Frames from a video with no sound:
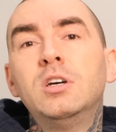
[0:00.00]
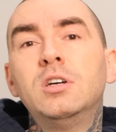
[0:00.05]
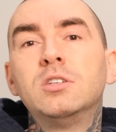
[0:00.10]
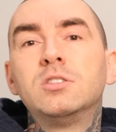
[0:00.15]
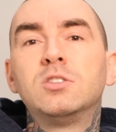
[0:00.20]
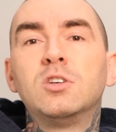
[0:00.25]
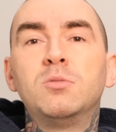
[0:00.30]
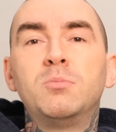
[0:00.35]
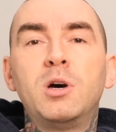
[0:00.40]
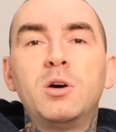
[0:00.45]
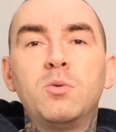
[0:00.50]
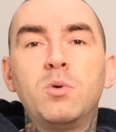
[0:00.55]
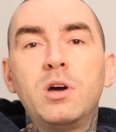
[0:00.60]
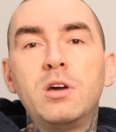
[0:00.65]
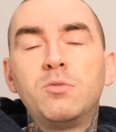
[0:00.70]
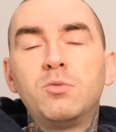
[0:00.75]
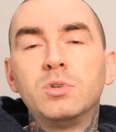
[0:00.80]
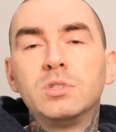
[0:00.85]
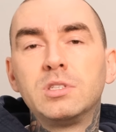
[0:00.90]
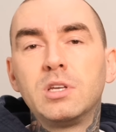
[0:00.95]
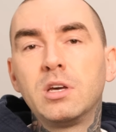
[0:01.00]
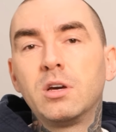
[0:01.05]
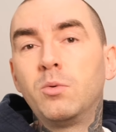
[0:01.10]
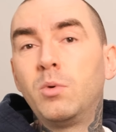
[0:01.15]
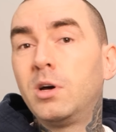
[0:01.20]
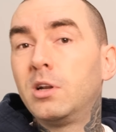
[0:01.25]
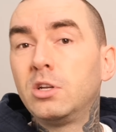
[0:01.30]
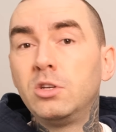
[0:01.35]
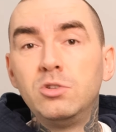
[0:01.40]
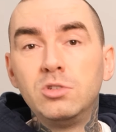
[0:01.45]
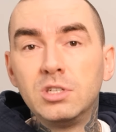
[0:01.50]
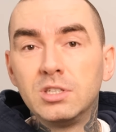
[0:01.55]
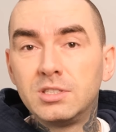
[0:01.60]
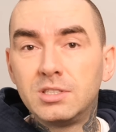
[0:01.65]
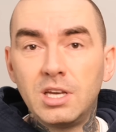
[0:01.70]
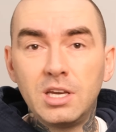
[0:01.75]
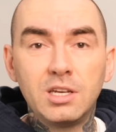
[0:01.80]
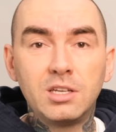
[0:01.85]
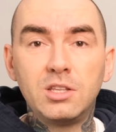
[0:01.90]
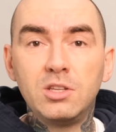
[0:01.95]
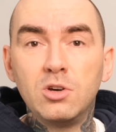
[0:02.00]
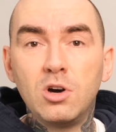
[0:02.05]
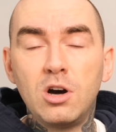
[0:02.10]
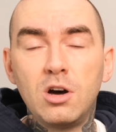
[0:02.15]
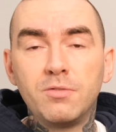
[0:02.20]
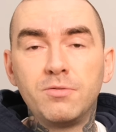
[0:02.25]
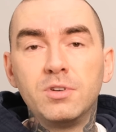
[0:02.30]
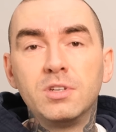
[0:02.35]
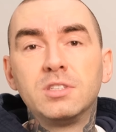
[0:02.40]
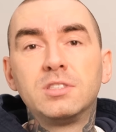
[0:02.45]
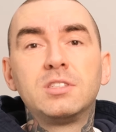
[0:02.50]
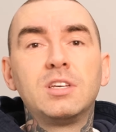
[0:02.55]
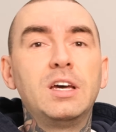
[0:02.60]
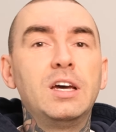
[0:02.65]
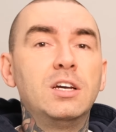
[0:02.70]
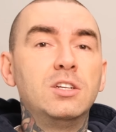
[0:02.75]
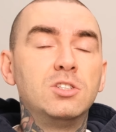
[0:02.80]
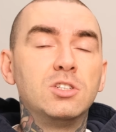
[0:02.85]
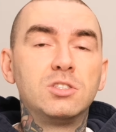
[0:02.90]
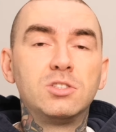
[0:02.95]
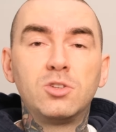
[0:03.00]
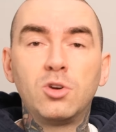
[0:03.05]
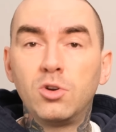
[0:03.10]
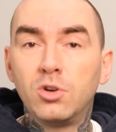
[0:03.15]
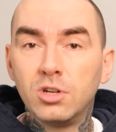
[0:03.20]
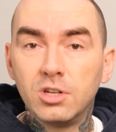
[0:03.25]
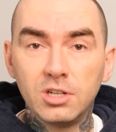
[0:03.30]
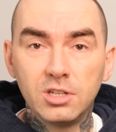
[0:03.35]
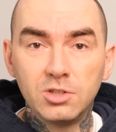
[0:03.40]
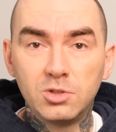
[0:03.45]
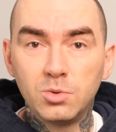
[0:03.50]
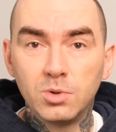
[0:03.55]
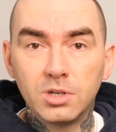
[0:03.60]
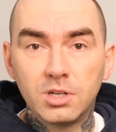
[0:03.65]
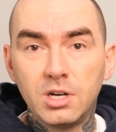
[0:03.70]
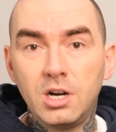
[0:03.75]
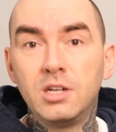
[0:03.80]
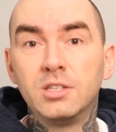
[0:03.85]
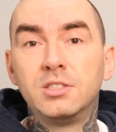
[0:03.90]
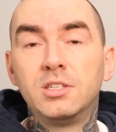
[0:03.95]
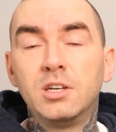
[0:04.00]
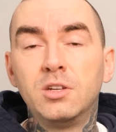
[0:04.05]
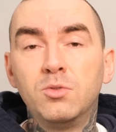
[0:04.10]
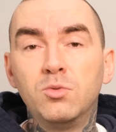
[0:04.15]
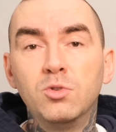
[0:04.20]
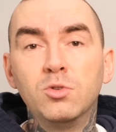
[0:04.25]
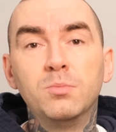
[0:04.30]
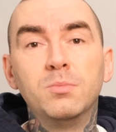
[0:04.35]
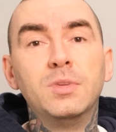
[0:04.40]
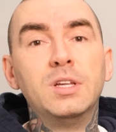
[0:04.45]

So my wife was like, why don't you just take the office and just turn it into a content room?